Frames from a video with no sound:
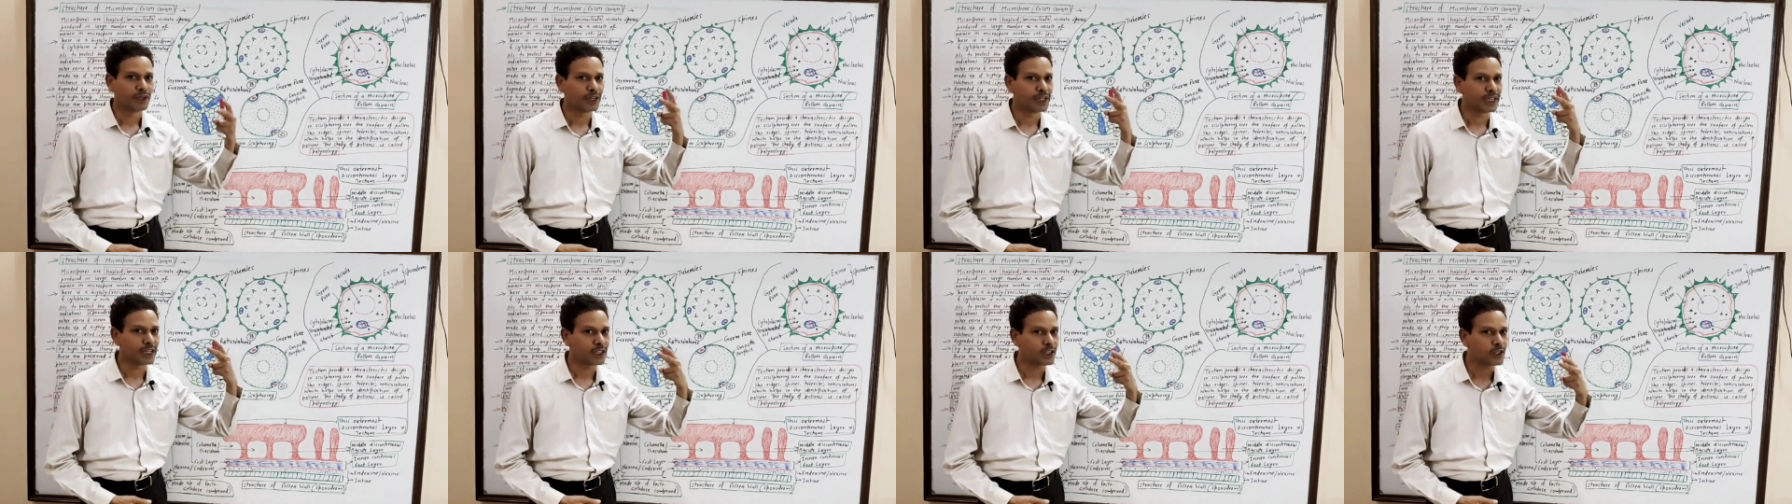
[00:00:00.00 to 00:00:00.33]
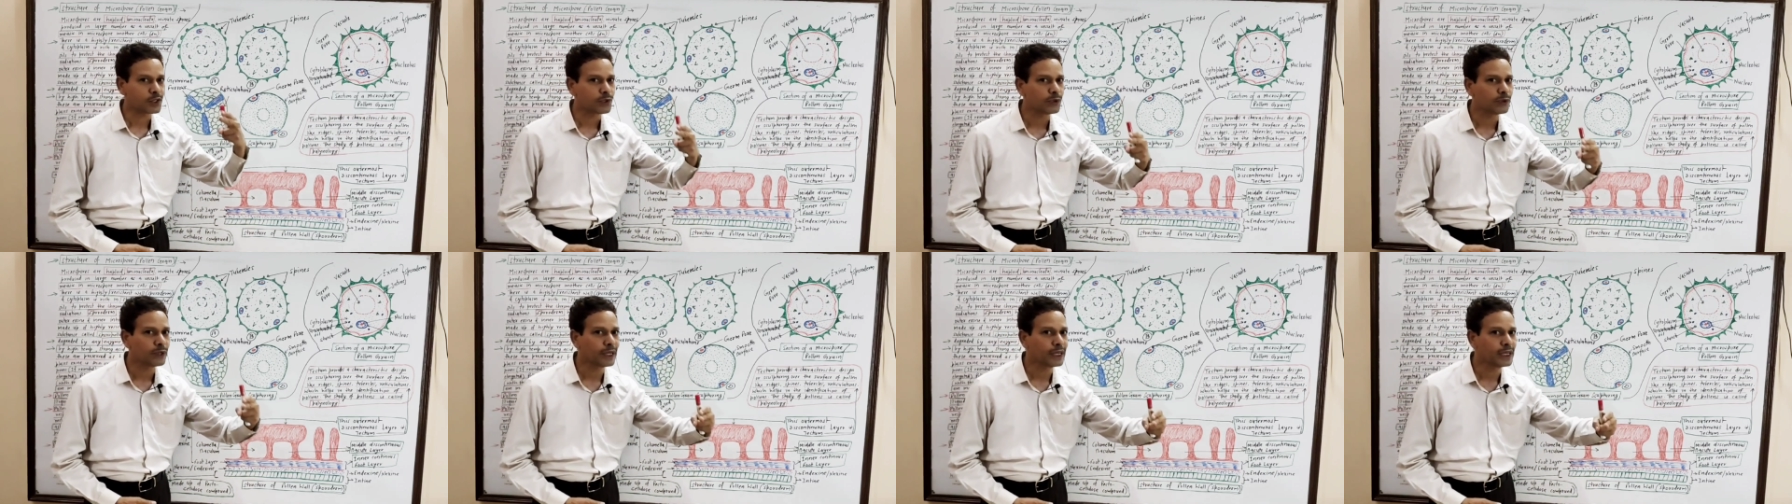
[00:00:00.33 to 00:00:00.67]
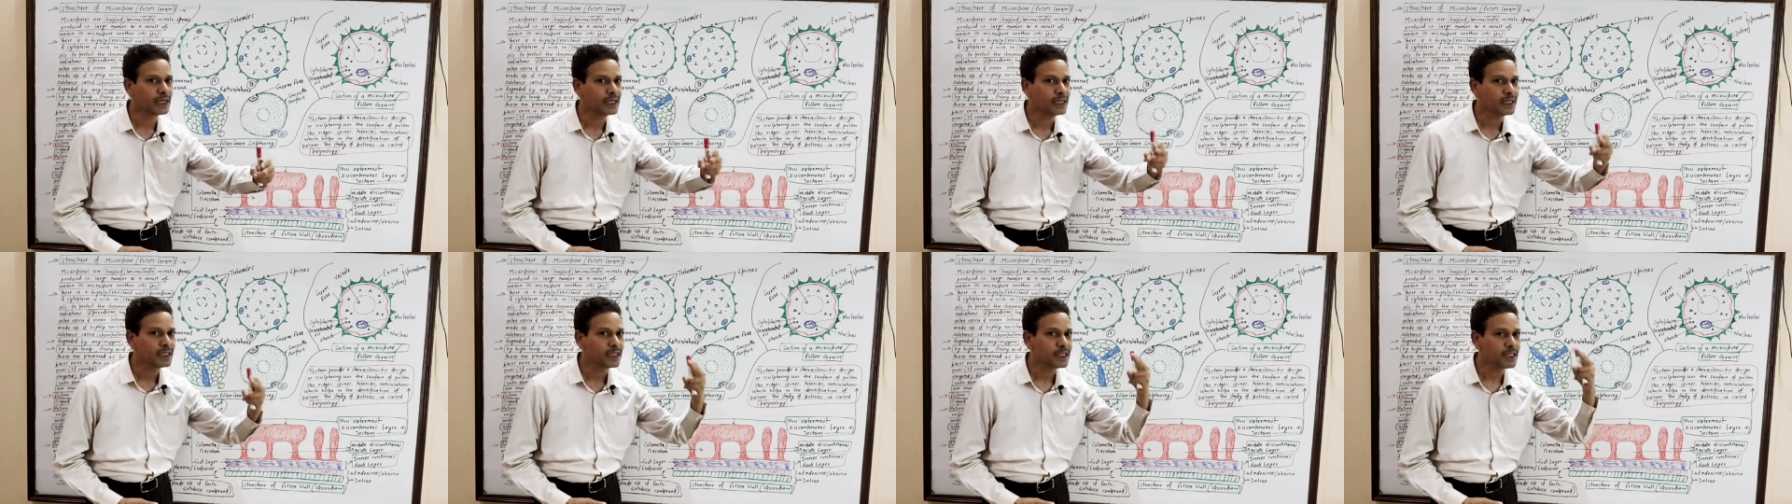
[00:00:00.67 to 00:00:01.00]
Dear
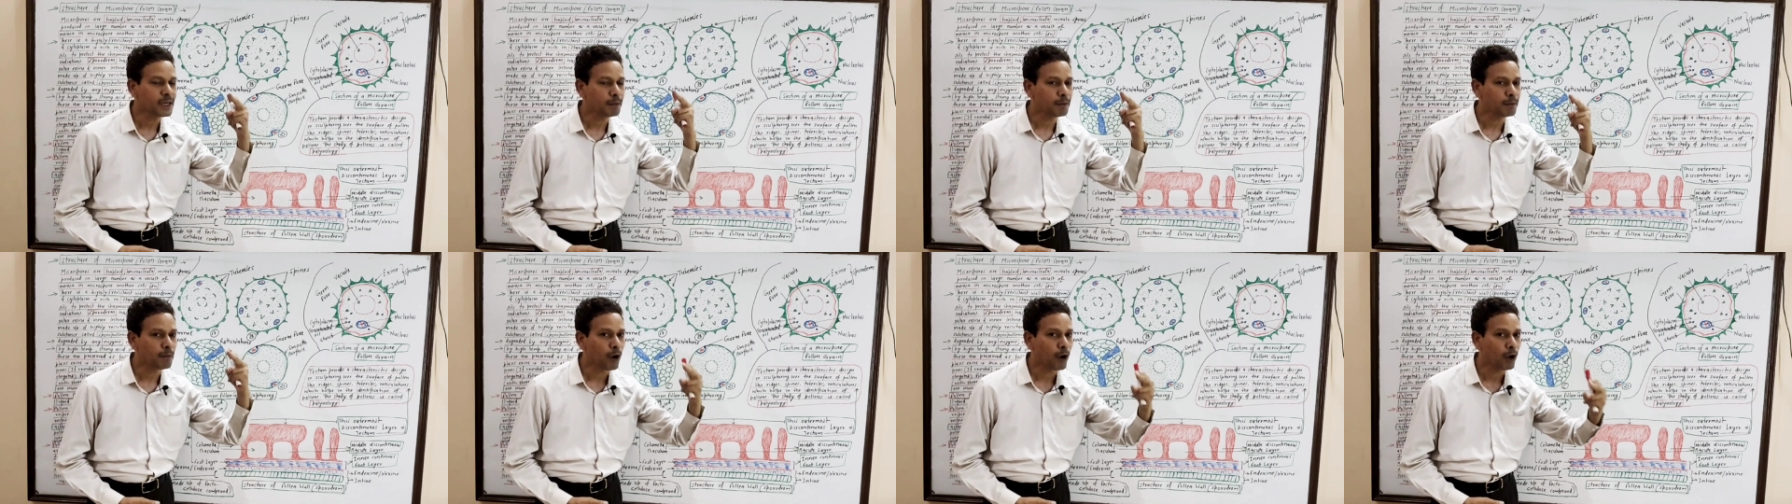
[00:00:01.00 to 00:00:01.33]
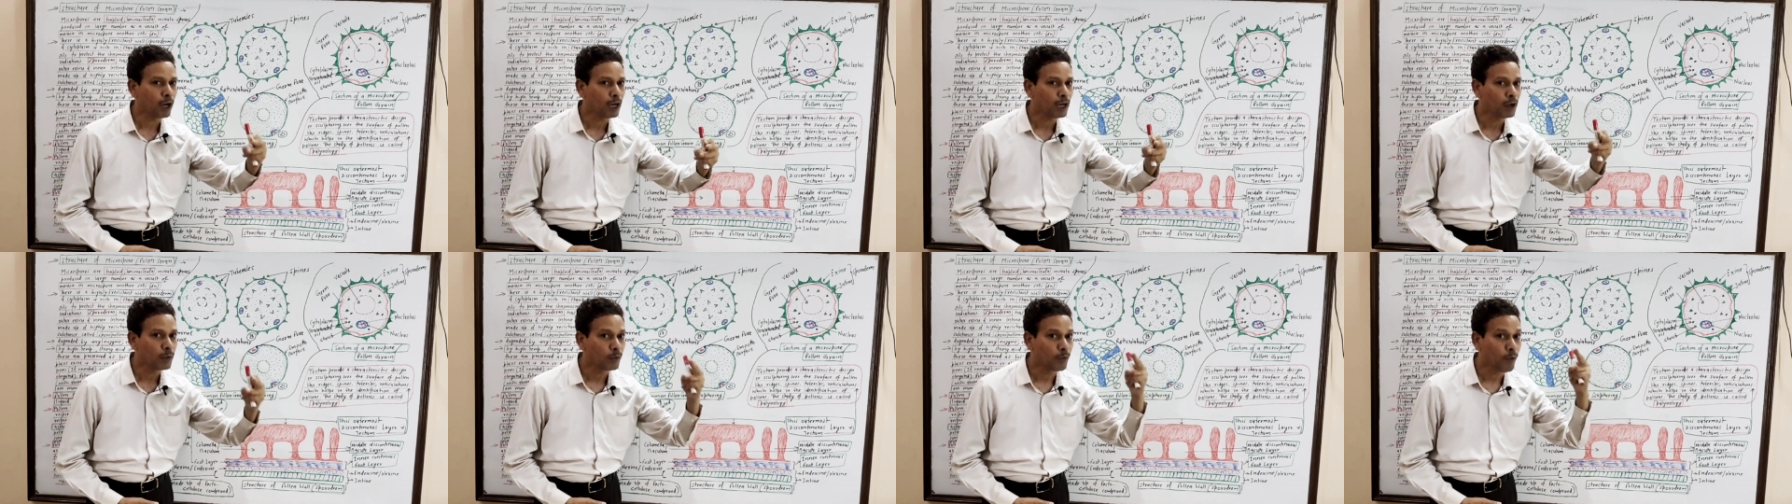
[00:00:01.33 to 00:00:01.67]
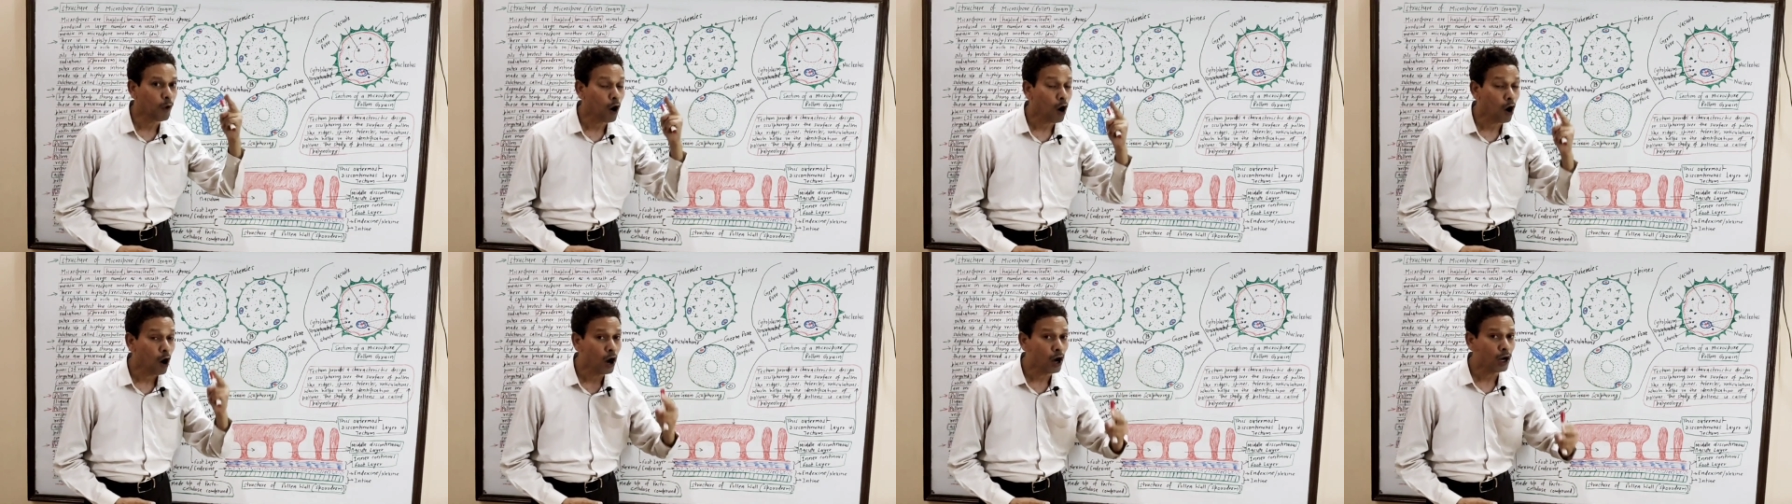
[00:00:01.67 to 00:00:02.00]
students, the pollen
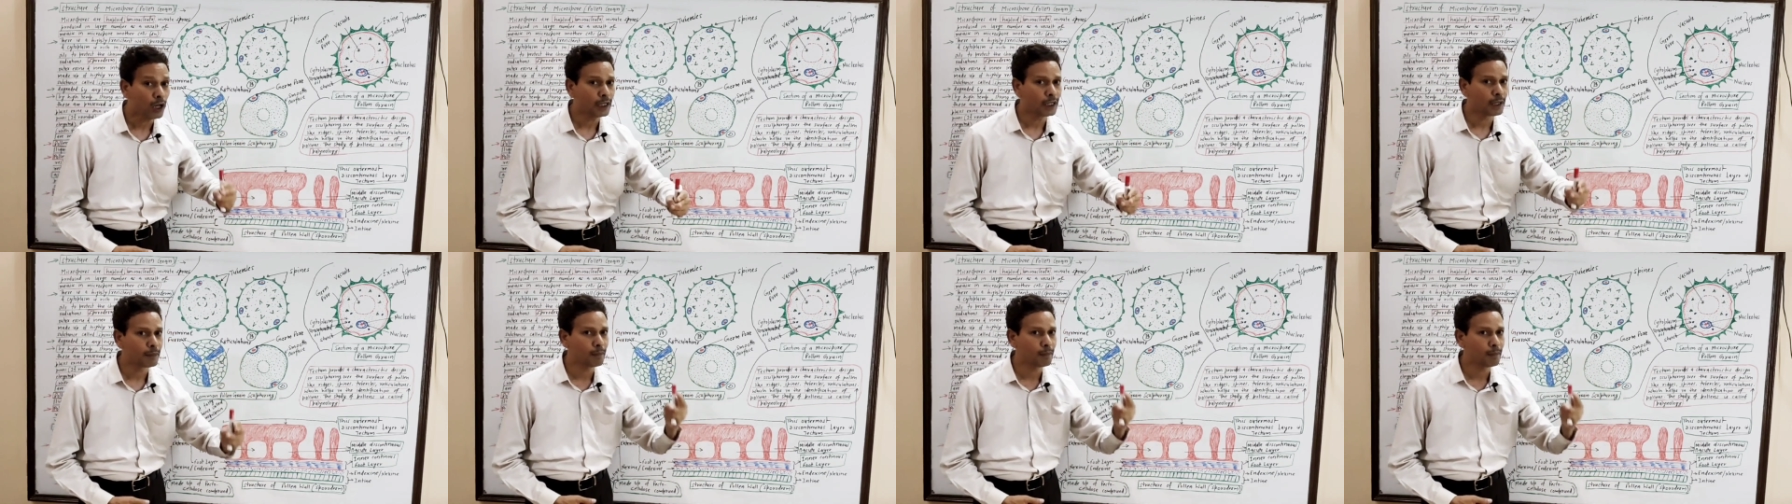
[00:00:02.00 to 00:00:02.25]
wall,